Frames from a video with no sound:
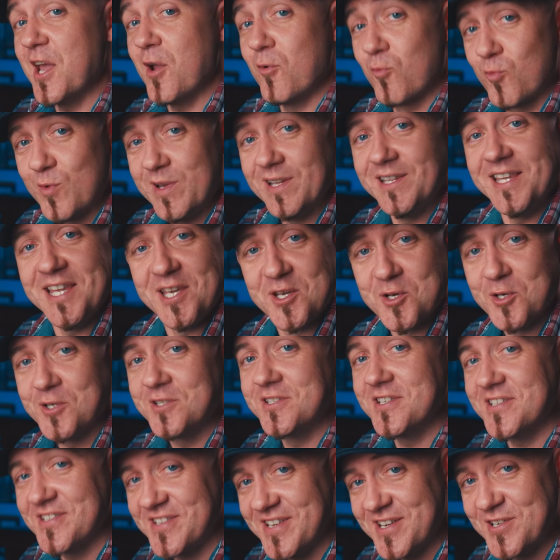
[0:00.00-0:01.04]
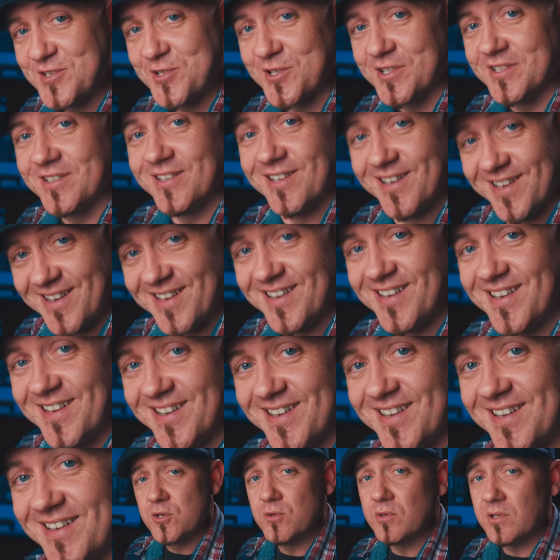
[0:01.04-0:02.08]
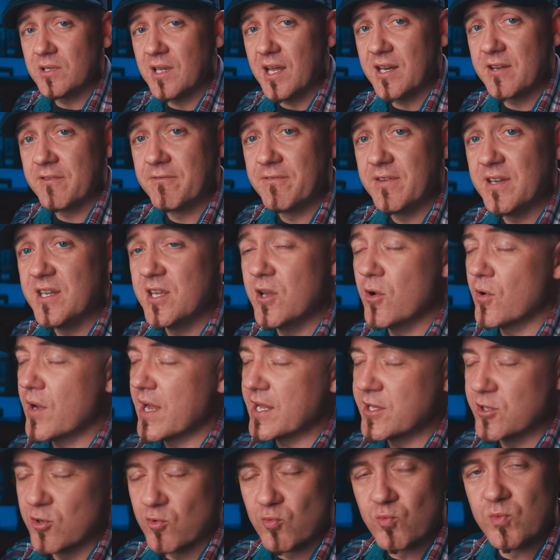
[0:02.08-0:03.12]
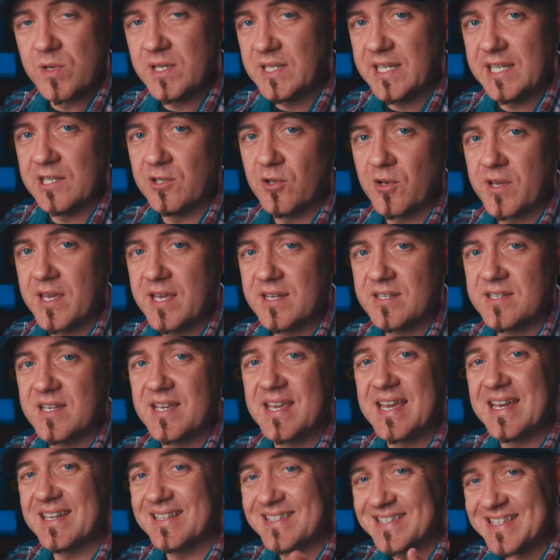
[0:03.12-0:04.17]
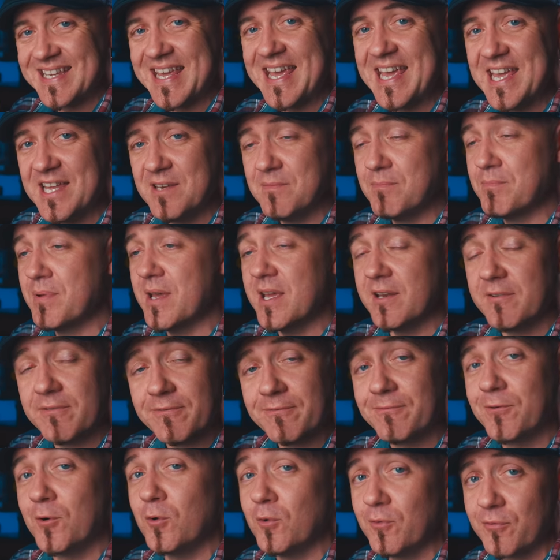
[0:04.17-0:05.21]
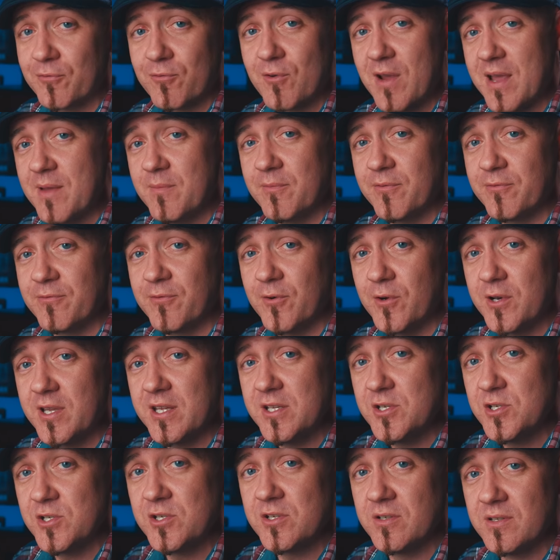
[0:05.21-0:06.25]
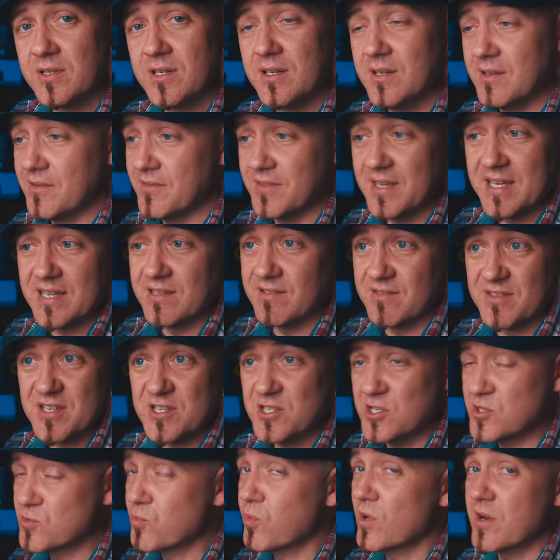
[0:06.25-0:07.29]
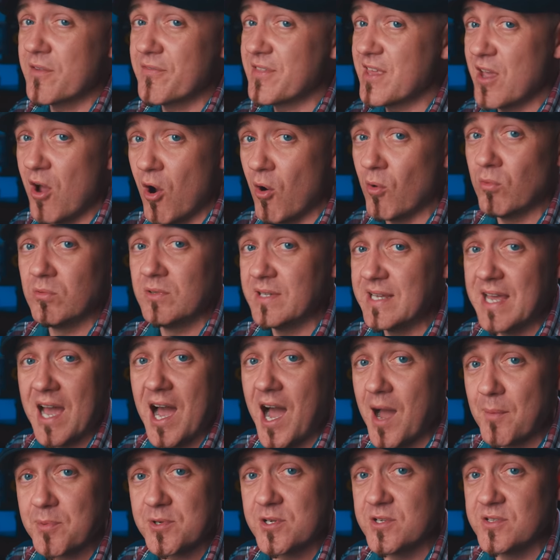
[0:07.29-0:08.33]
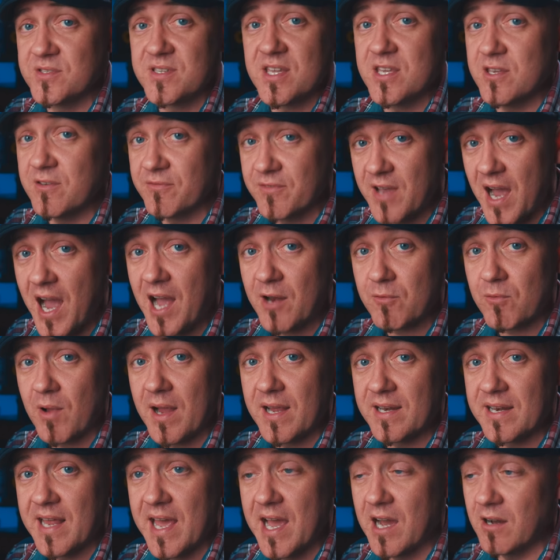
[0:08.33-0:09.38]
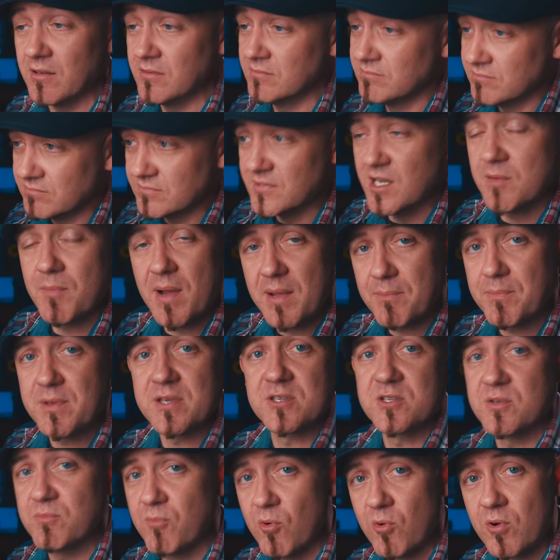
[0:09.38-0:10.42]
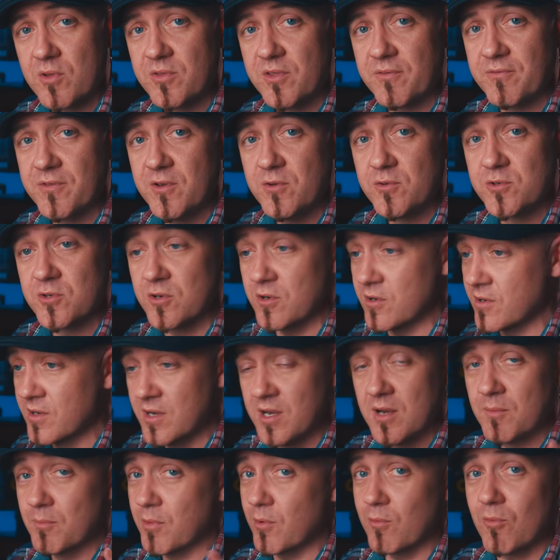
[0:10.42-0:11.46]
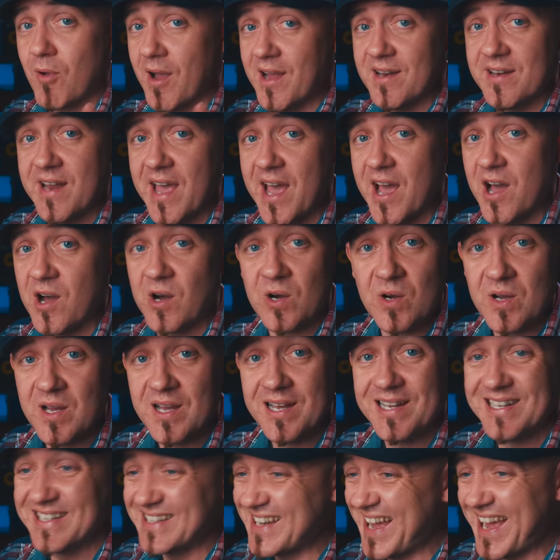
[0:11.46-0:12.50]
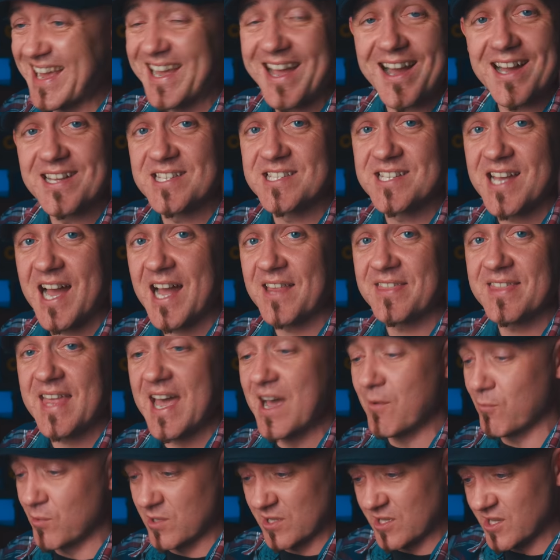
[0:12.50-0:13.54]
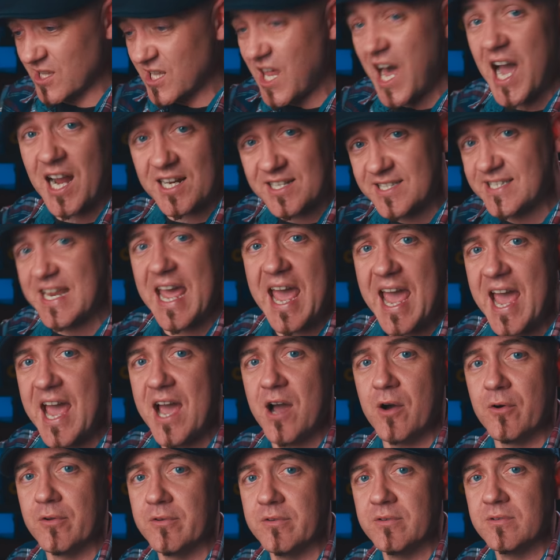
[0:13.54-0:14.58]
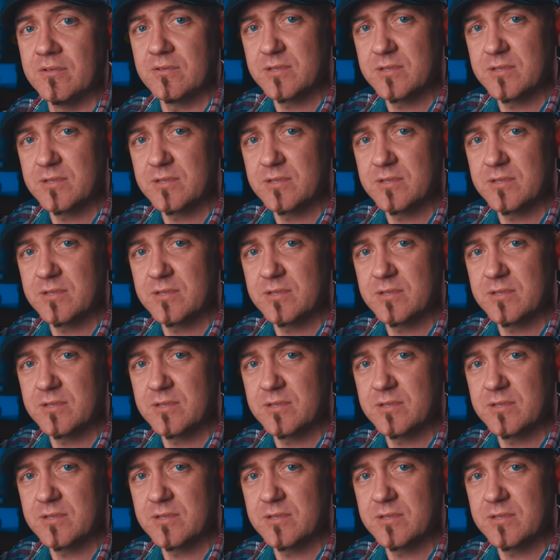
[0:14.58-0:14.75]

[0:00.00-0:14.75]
a really good decision. If you shoot a lot of video and you're really looking to get ten bit full-frame footage, then this is one of the only options that you've got right now. There might be some more in the future, but right now, Nikon's got that one locked down.